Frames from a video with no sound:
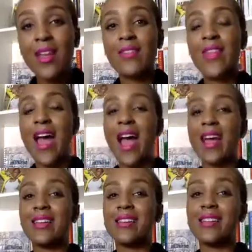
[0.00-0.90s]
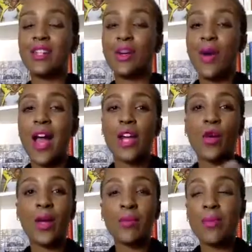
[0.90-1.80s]
That, I
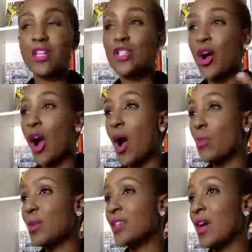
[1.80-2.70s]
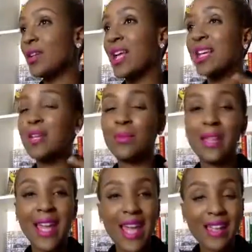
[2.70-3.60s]
quit my job without any
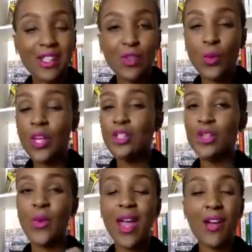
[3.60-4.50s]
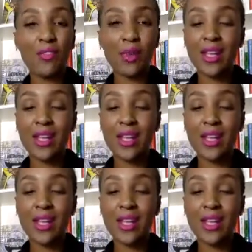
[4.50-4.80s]
plans whatsoever.